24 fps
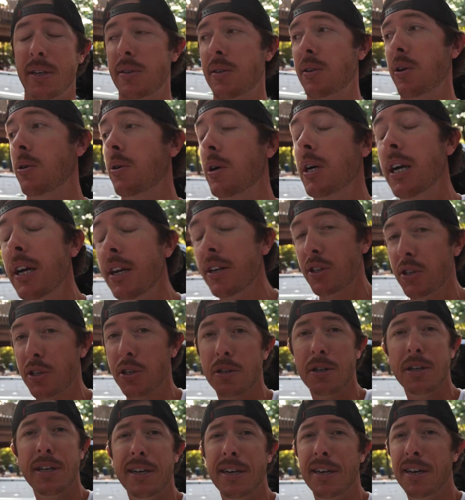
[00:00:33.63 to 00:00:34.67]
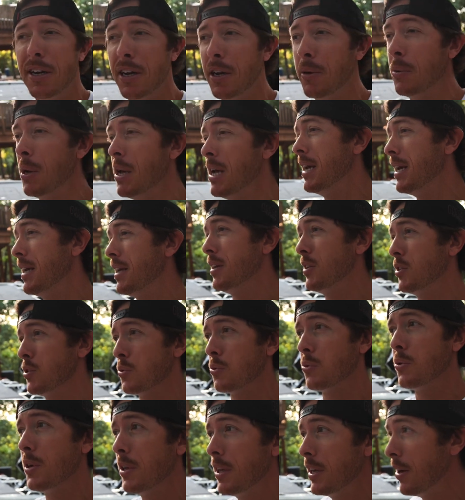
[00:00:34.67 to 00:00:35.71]
So just cleaned it up. It is
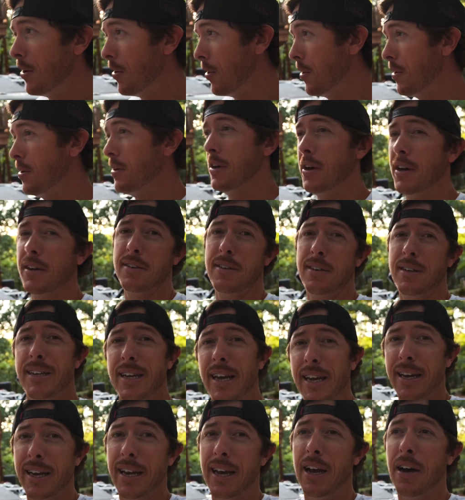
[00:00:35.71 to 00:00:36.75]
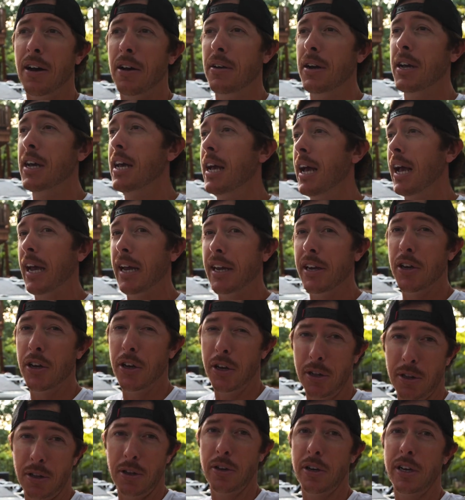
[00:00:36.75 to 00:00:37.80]
really hard not to take out a
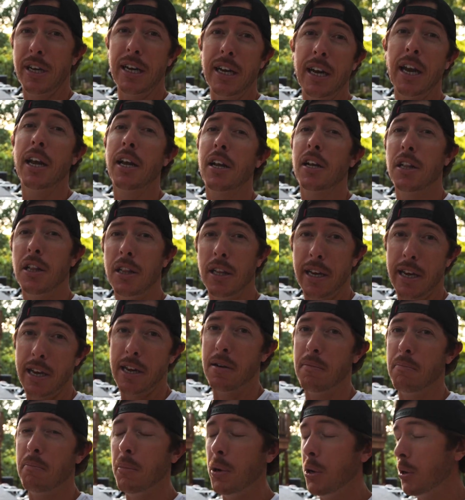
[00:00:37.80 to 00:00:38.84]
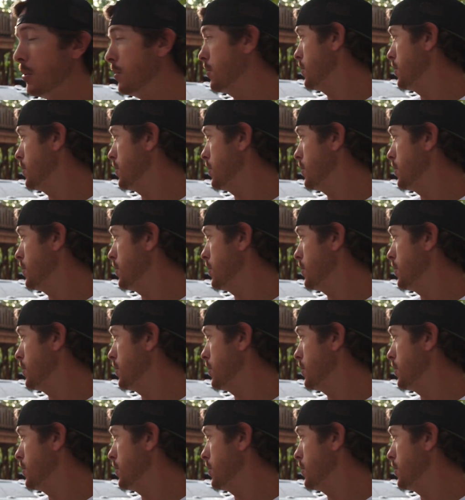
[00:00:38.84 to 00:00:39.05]
good looking clean boat.